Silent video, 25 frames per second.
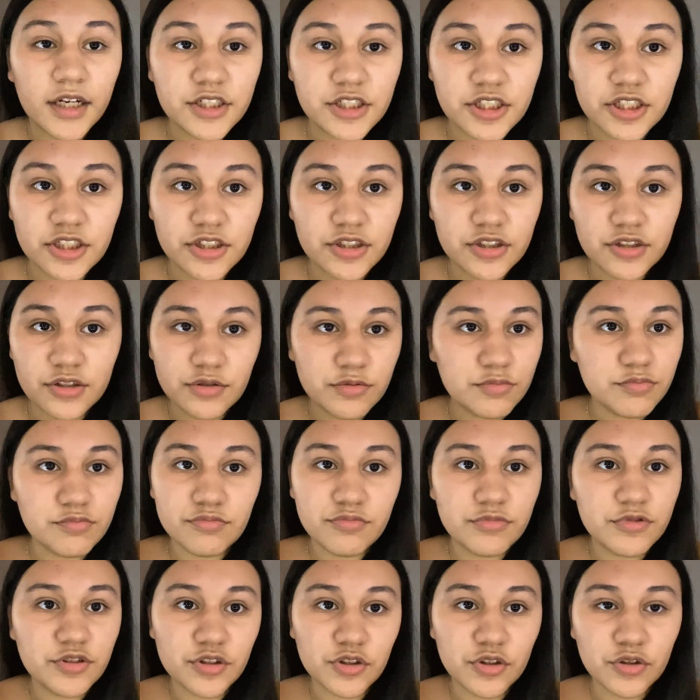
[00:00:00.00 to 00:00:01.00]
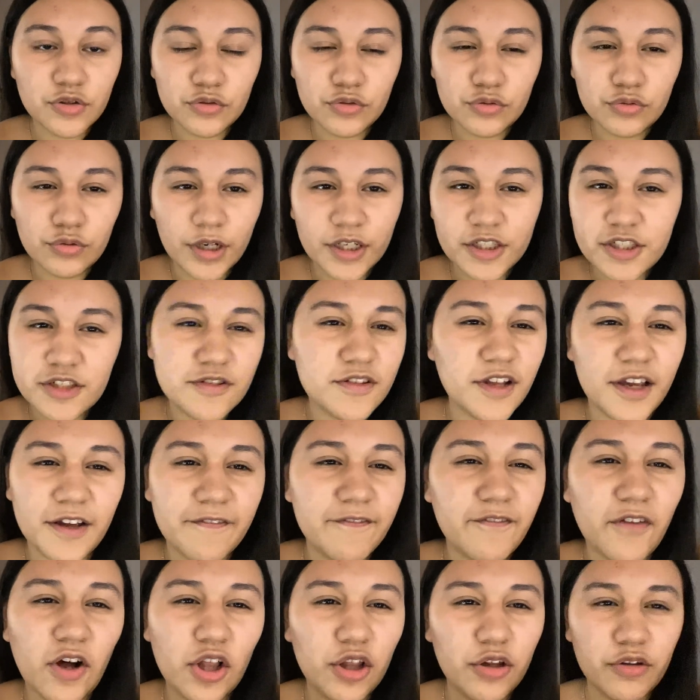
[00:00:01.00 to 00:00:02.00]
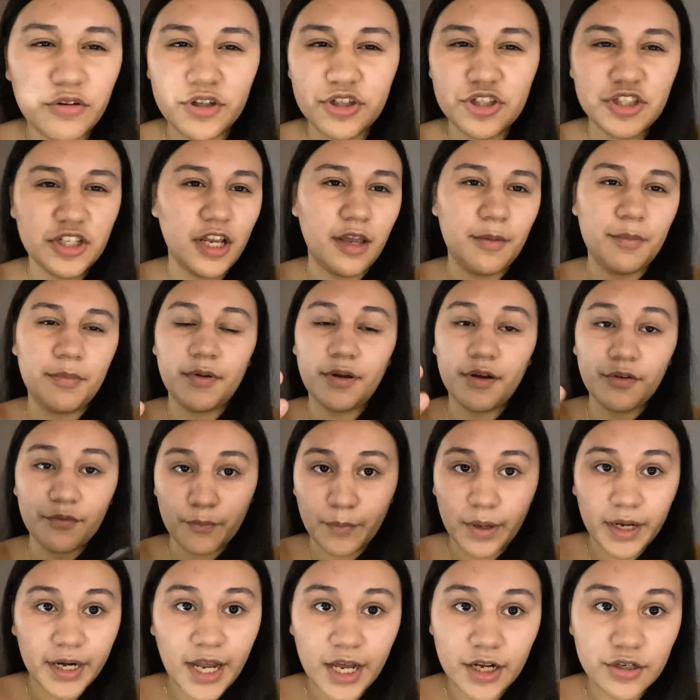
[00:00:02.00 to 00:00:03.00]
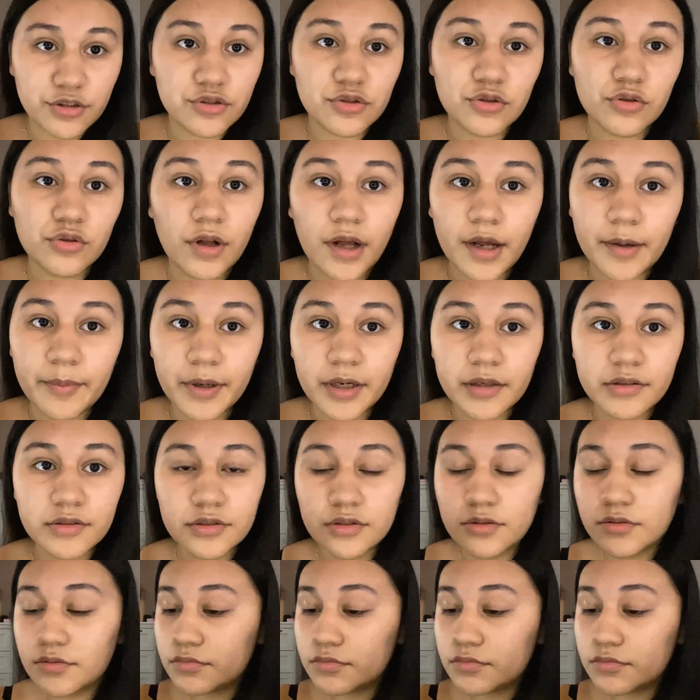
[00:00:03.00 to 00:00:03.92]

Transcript: just like follow the shape of my natural eyebrows.